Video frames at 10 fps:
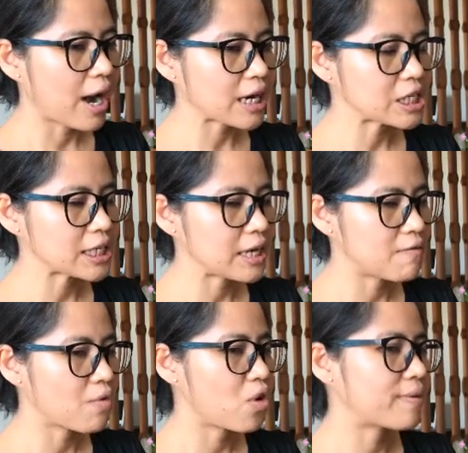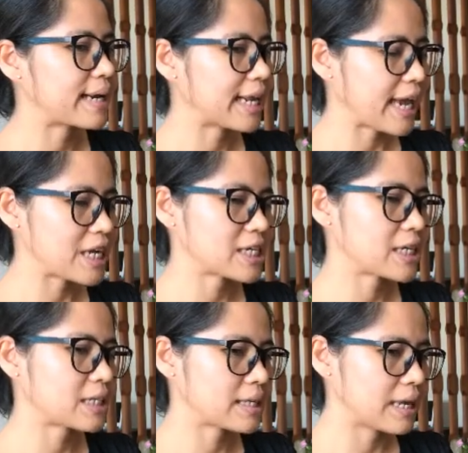actually involved and
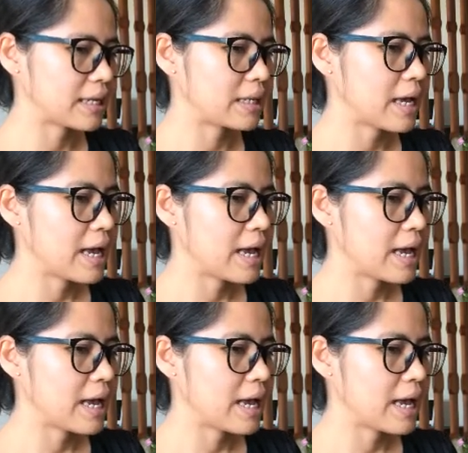engaging and